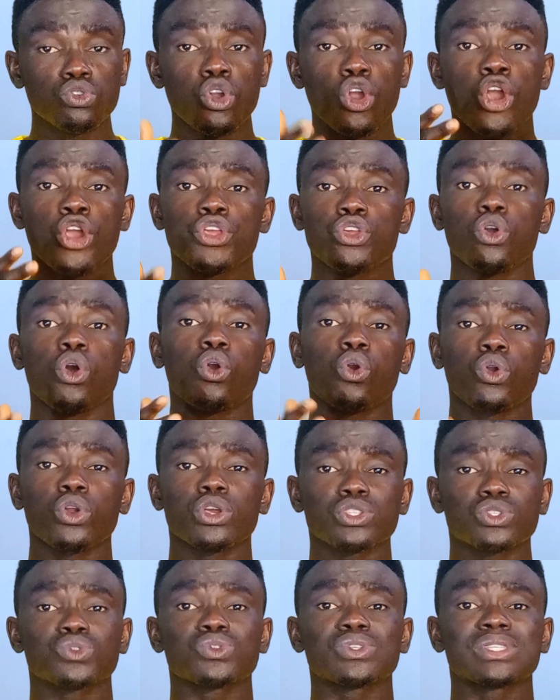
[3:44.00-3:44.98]
you you're
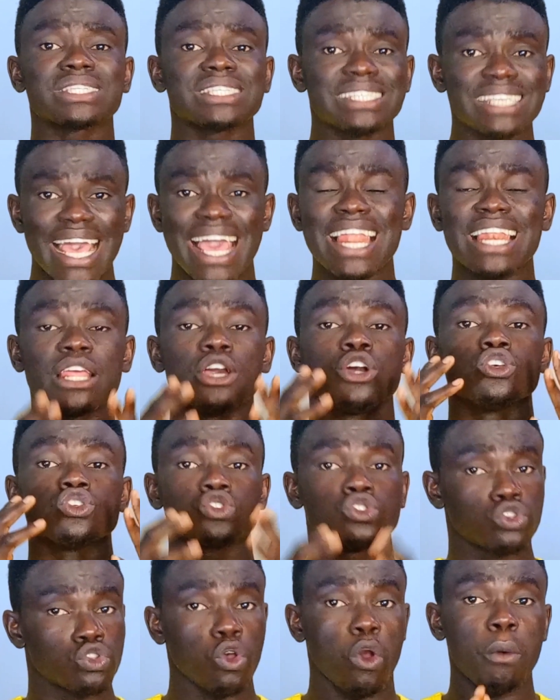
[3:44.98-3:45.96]
going to sell
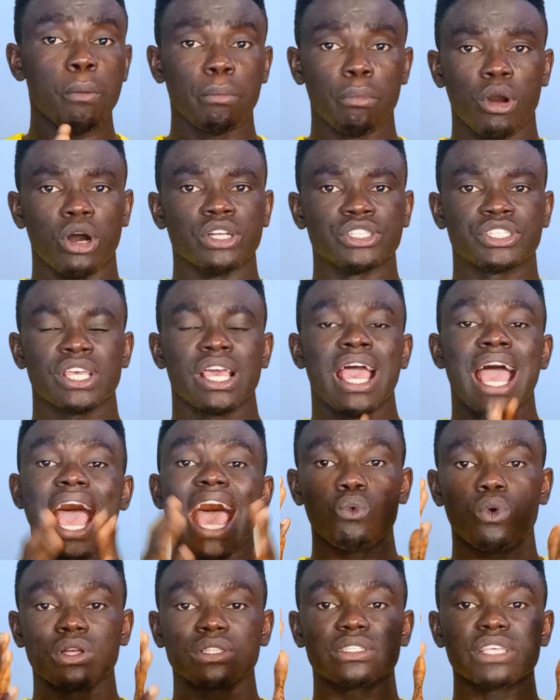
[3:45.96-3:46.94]
so much. If you
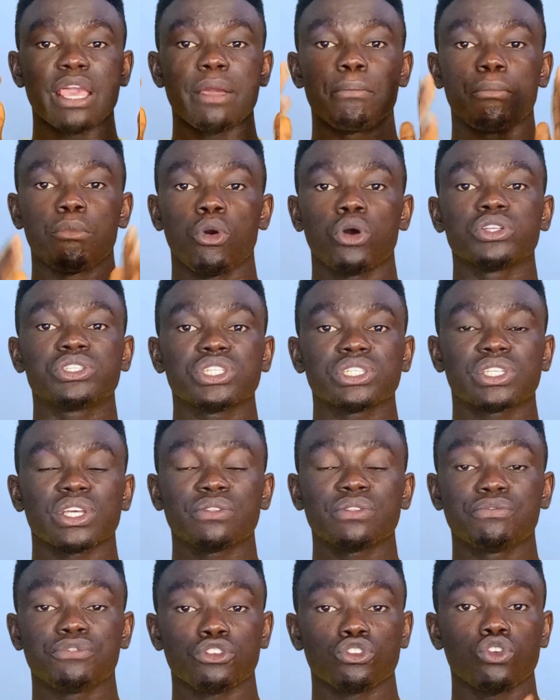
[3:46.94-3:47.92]
want a more
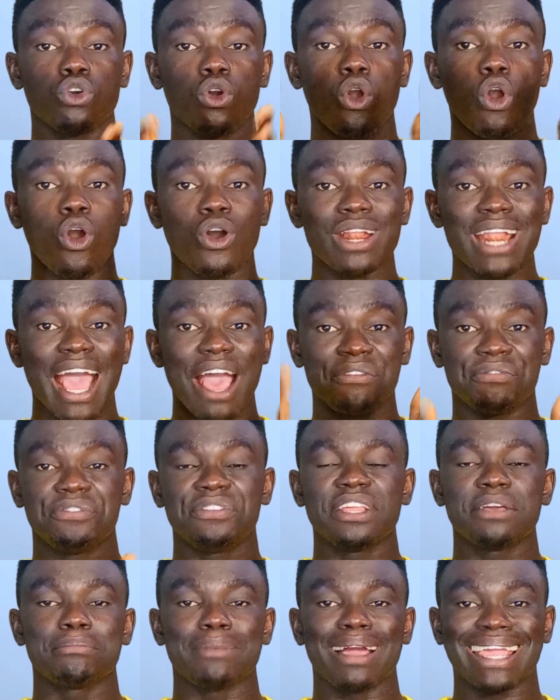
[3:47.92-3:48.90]
detailed video on
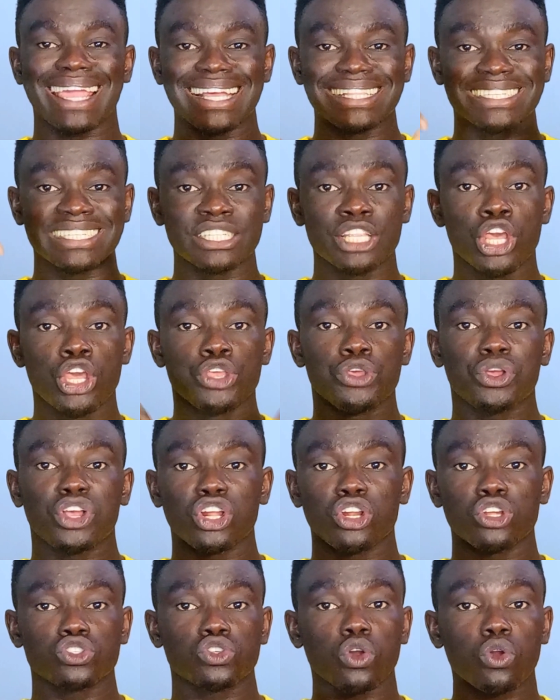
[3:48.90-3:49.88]
affiliate marketing, you
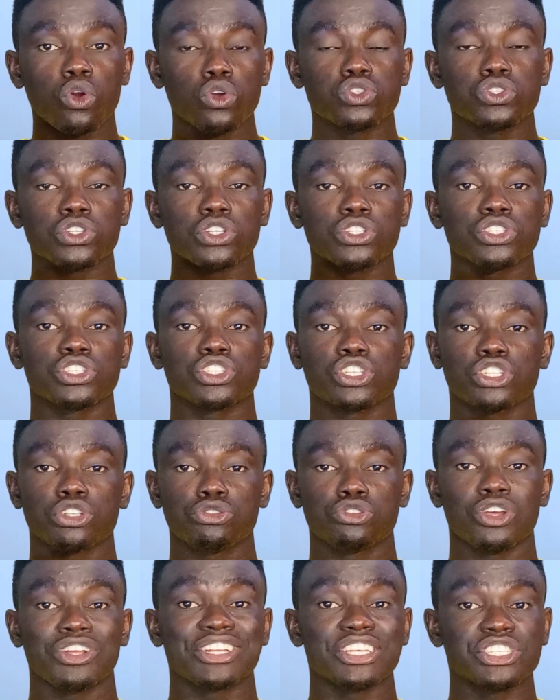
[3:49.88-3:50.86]
can also go to the
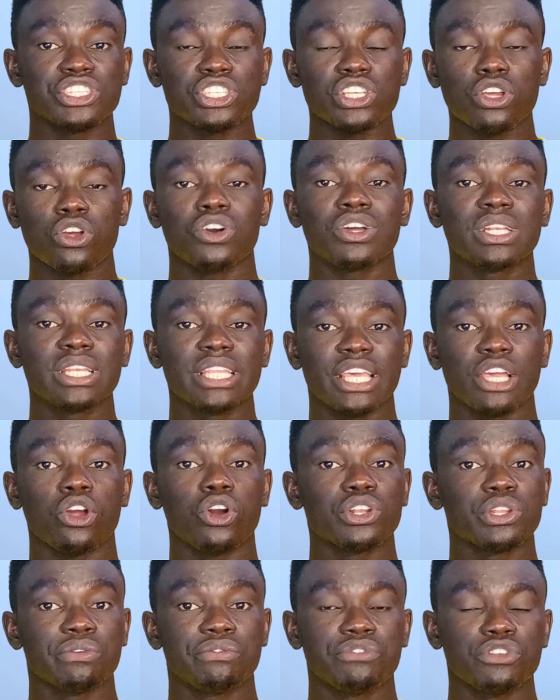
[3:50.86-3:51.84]
description. The second link
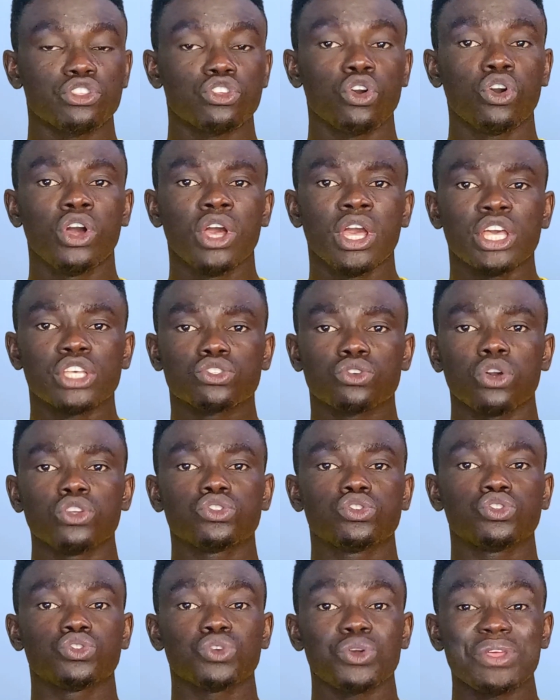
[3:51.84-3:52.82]
on the video is
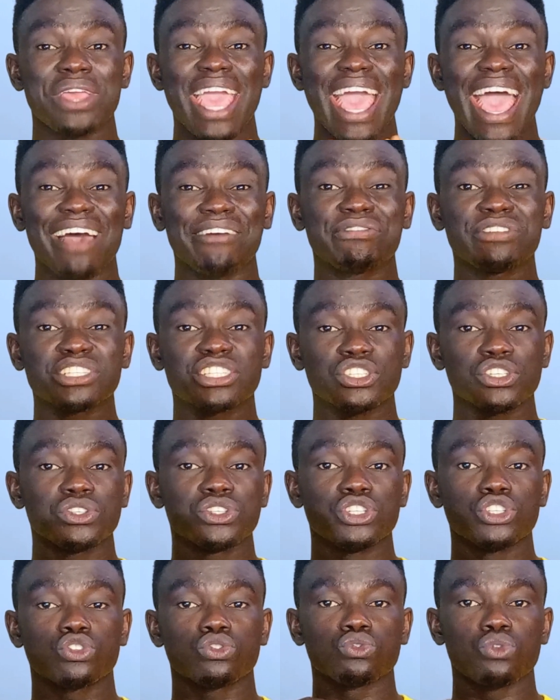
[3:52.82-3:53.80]
going to show you everything
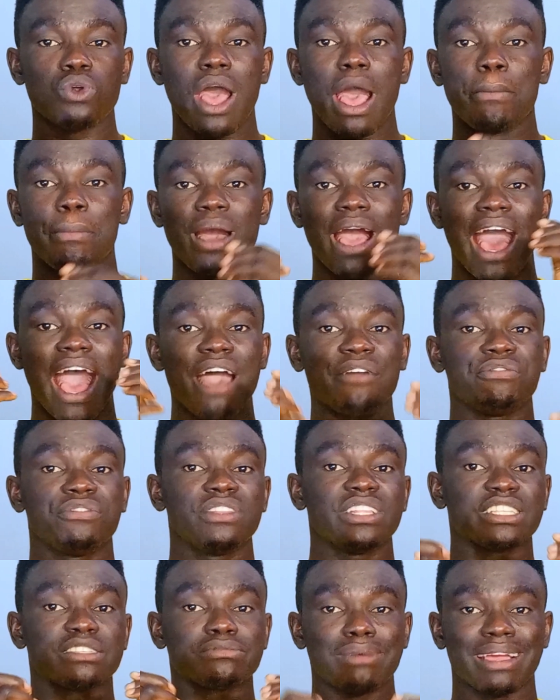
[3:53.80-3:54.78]
you need to know about
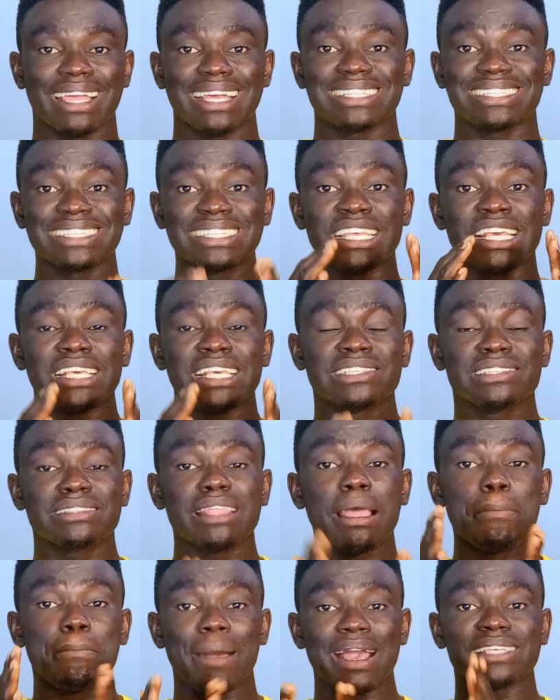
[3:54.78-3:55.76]
affiliate marketing,
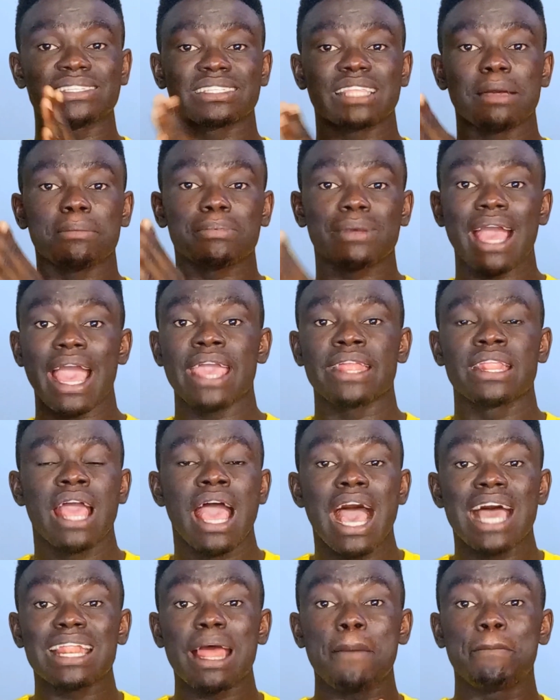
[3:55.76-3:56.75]
step-by-step guide,
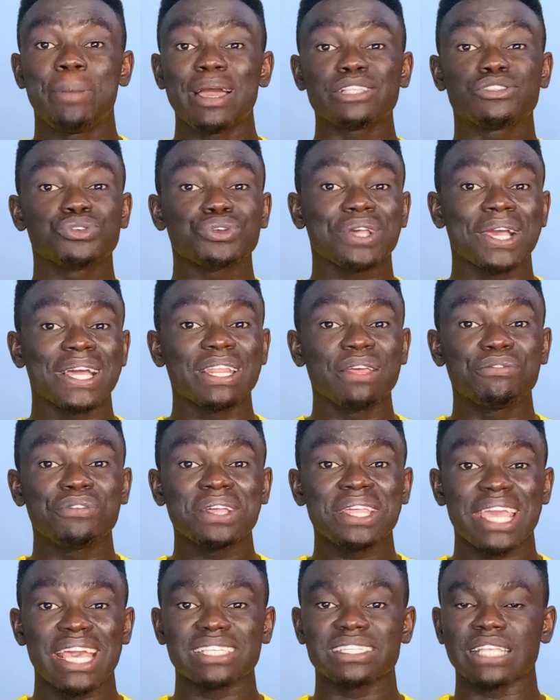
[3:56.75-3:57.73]
and I bet you can
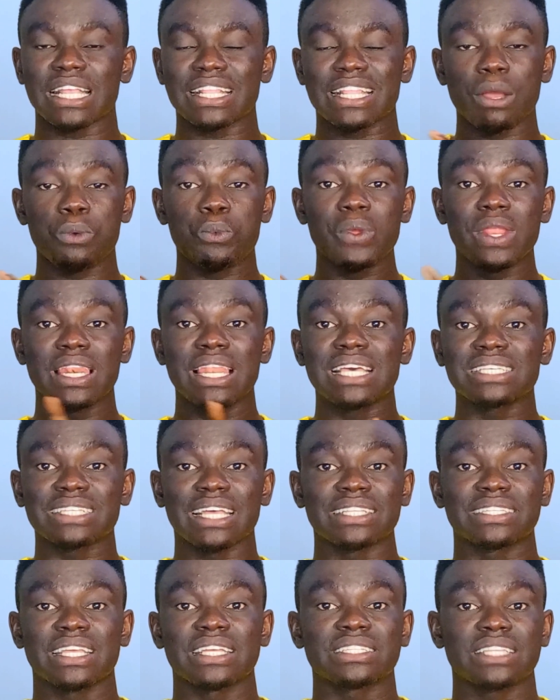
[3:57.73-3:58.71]
even get started with less
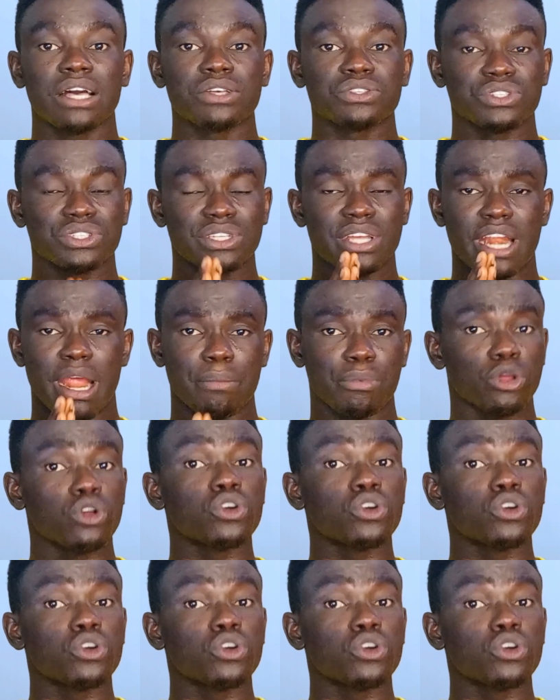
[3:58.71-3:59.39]
than ten thousand naira,